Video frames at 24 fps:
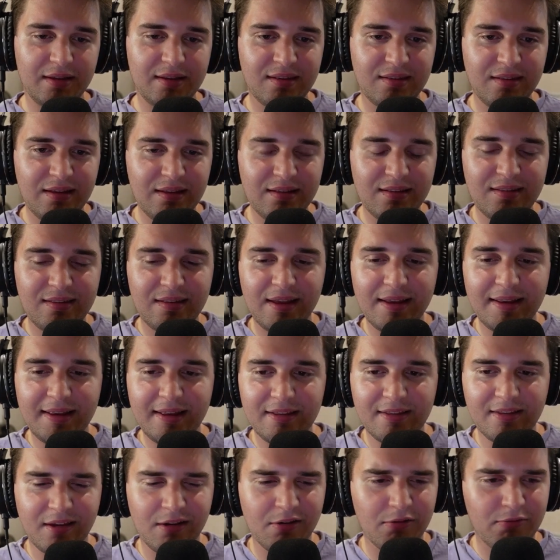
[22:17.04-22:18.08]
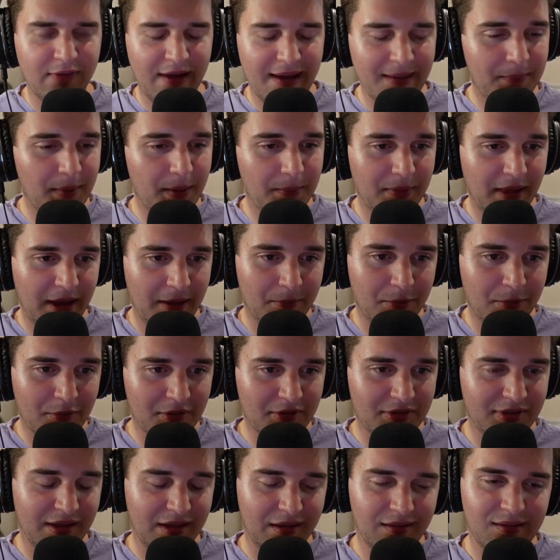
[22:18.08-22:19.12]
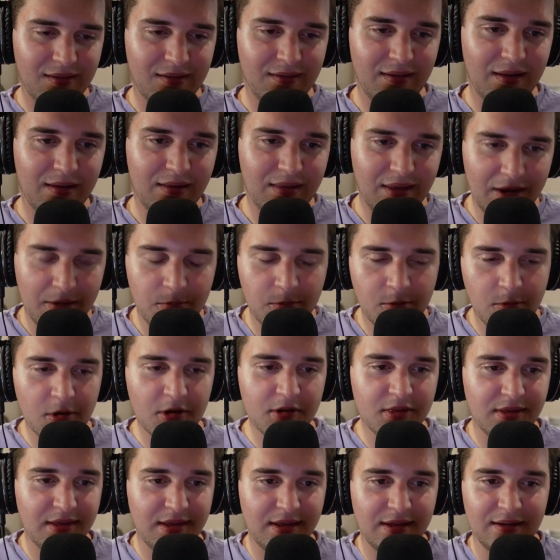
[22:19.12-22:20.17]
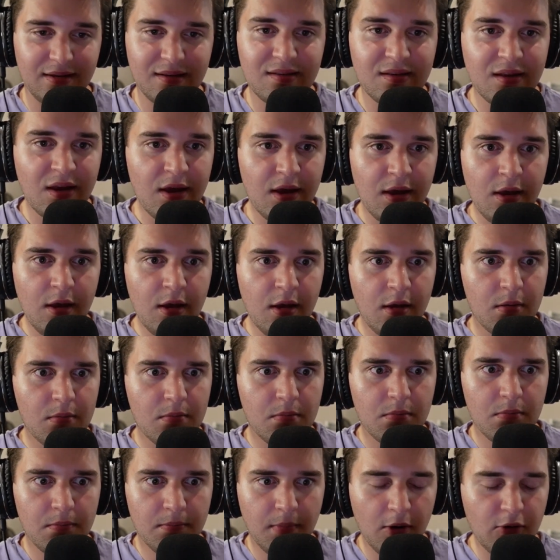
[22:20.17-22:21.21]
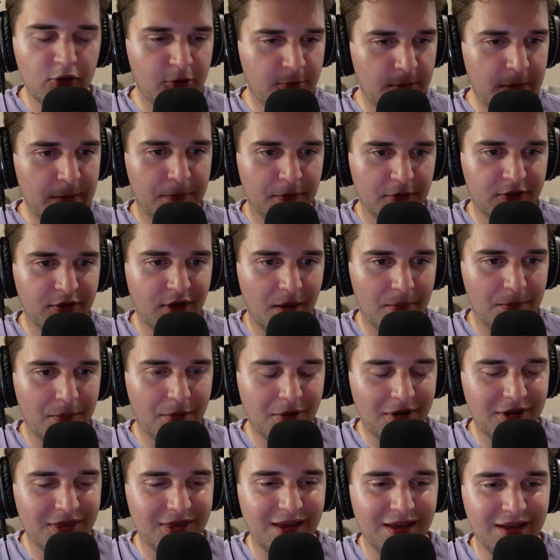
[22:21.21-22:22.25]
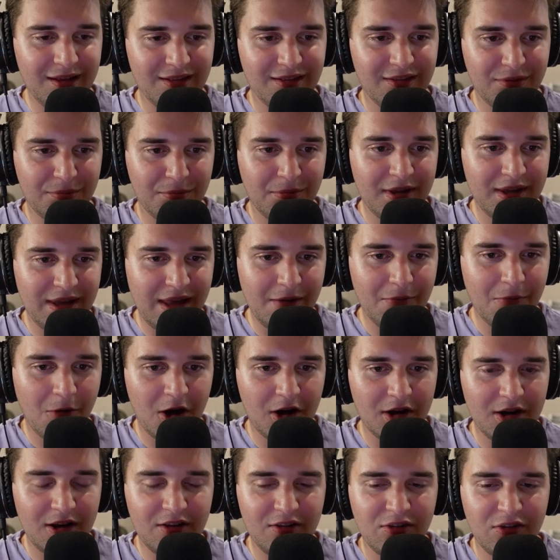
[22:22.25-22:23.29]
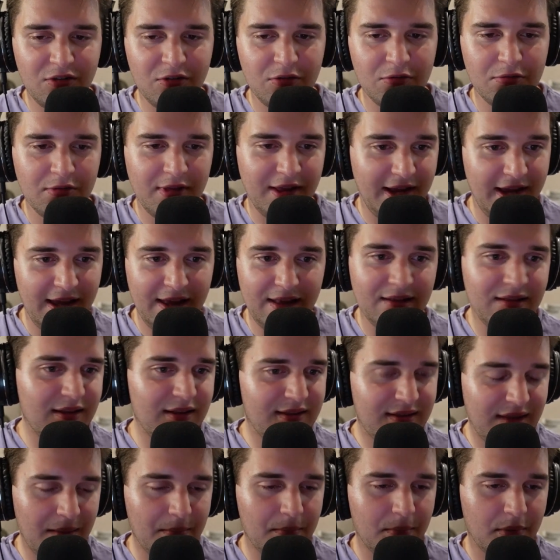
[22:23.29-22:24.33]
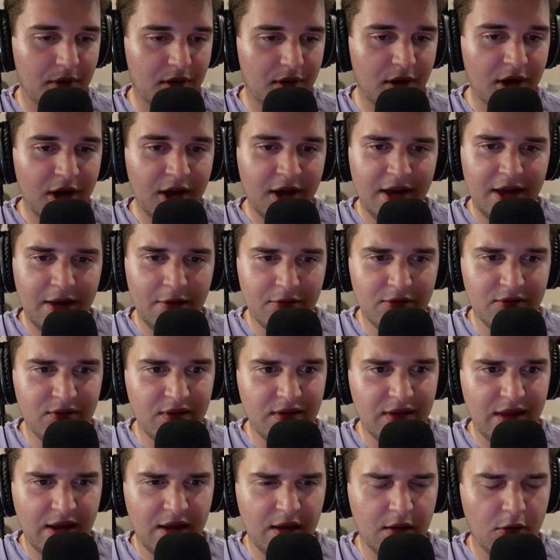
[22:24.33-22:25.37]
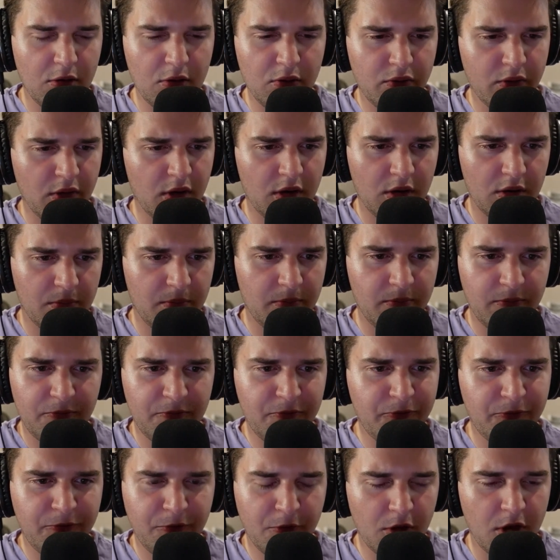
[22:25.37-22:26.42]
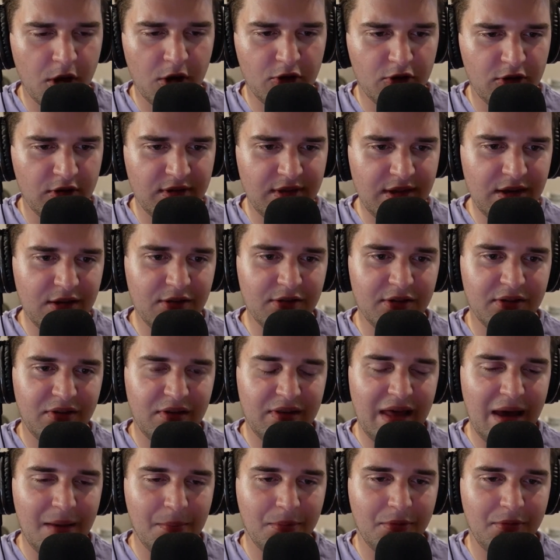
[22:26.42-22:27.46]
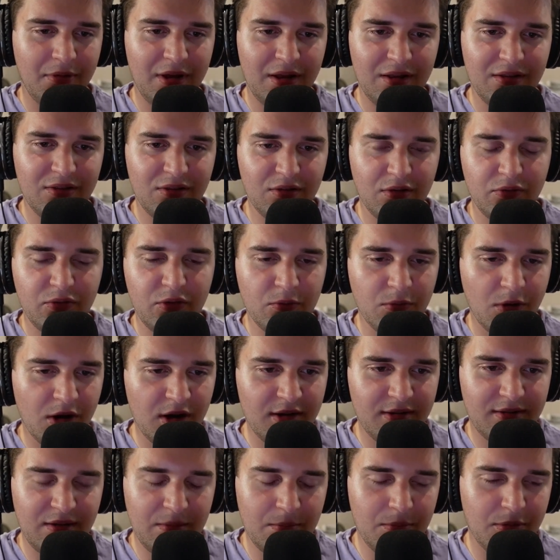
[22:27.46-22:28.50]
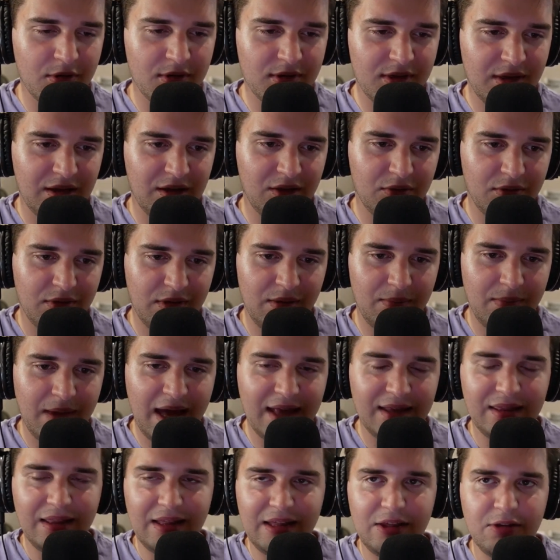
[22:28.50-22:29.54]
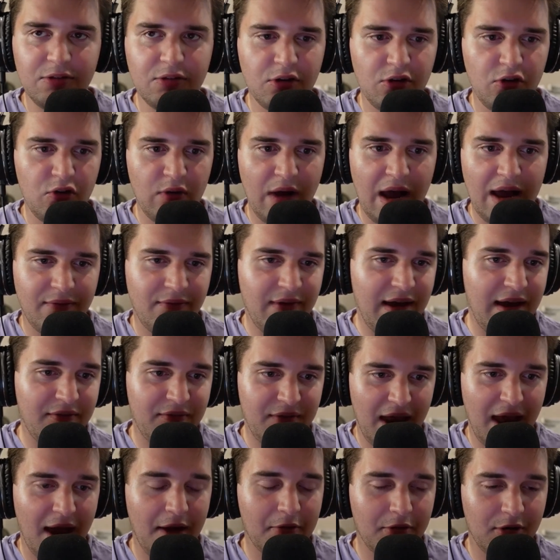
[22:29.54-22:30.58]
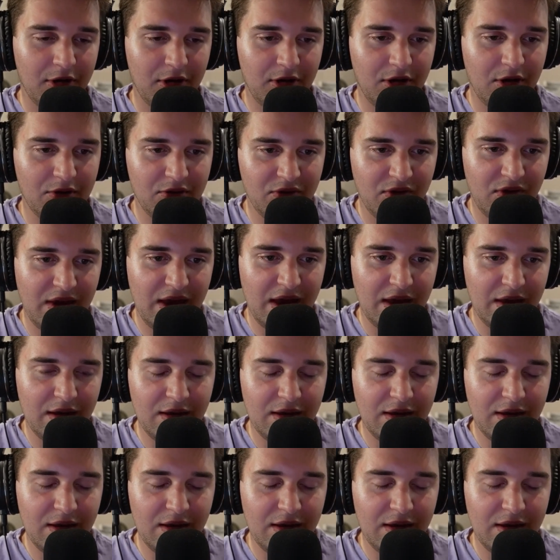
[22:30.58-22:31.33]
Sing Sing, it's going to ramp up like Poor Things did. Like Poor Things, most people saw Poor Things when they wanted to, like in December. It was in like over 400 theaters at that point. So if you want to see Poor Things really badly, you could drive half an hour and go see it.